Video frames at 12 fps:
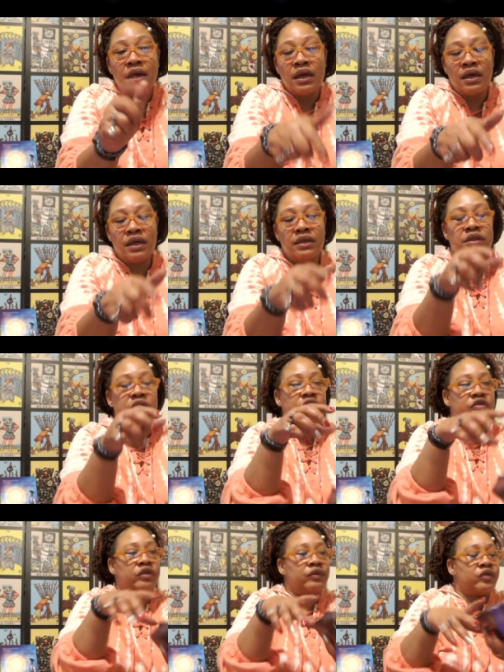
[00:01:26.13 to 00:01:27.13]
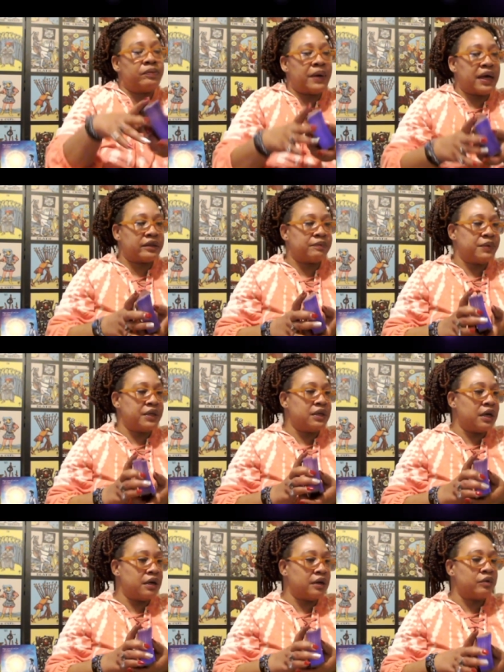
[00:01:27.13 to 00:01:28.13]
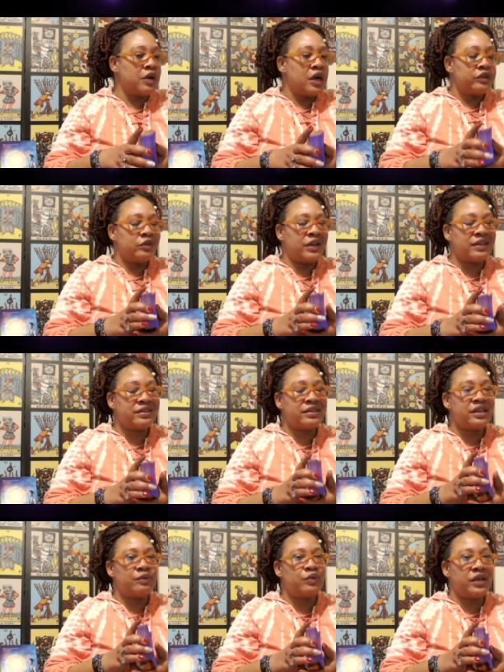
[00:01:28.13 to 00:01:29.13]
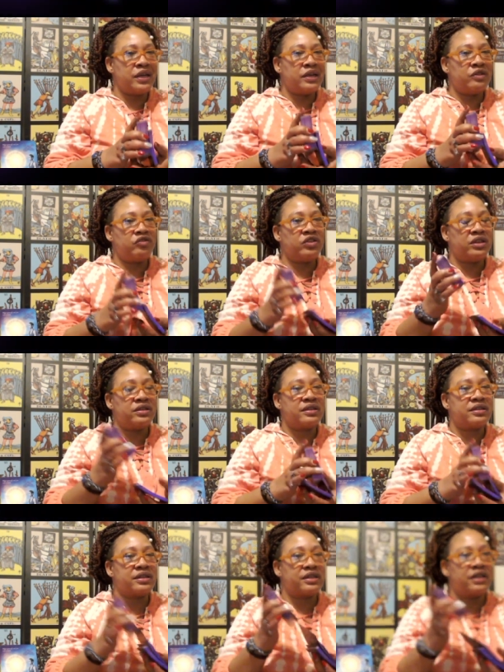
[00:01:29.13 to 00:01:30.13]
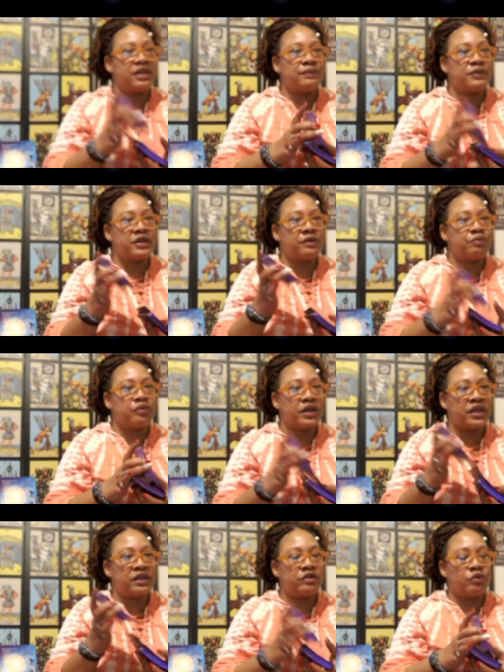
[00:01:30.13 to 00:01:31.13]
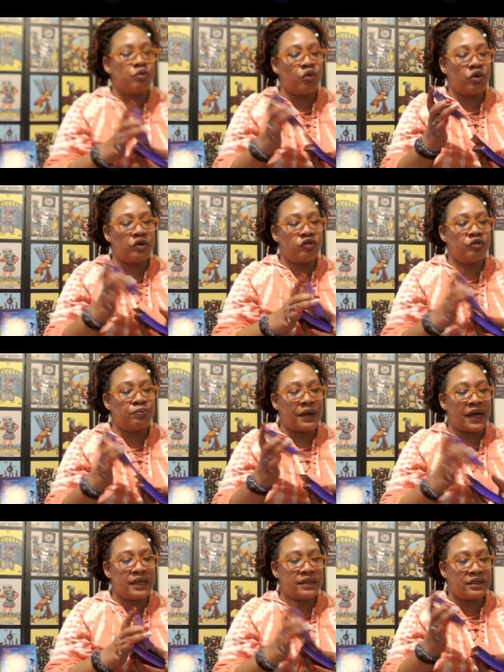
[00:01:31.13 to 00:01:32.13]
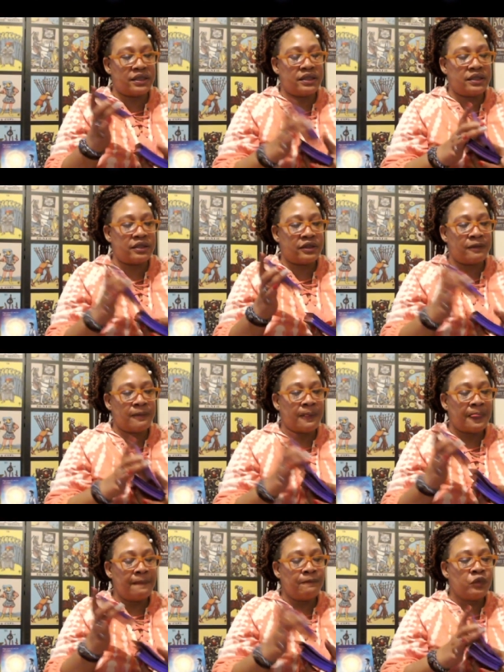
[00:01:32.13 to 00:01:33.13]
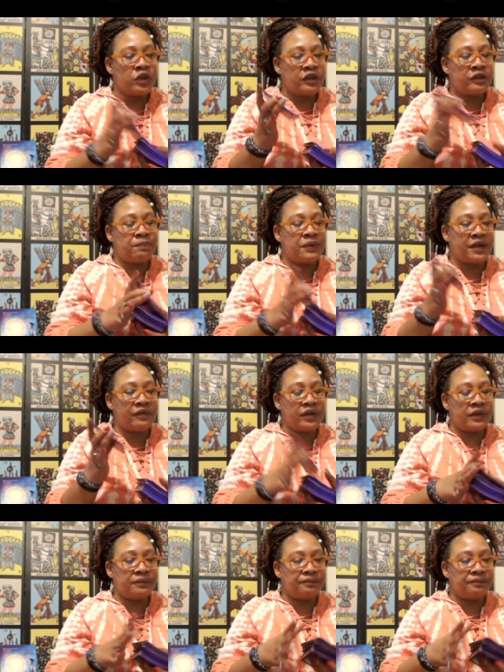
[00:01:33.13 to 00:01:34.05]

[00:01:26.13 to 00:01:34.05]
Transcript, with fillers: in the description box below. So let's see what energies this eclipse is bringing towards you, Pisces. Spirit.